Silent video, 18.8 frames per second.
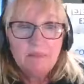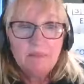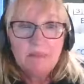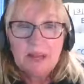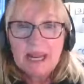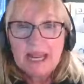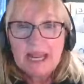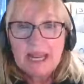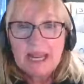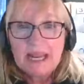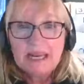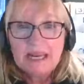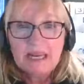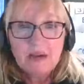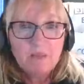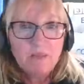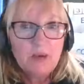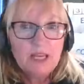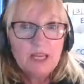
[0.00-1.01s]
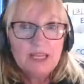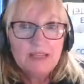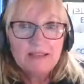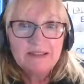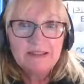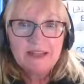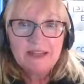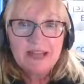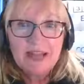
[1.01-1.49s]
play
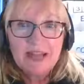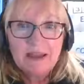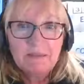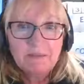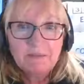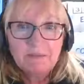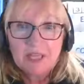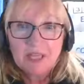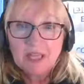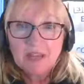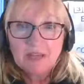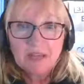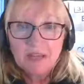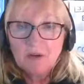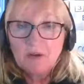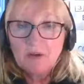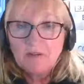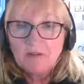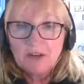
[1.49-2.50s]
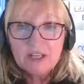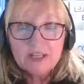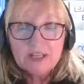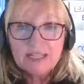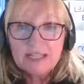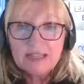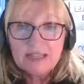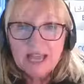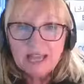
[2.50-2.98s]
with um,
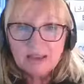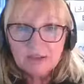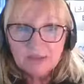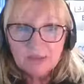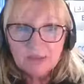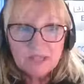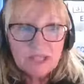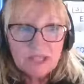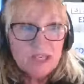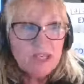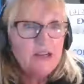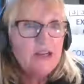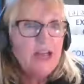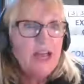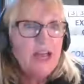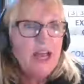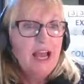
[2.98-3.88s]
whoever's in the house with you.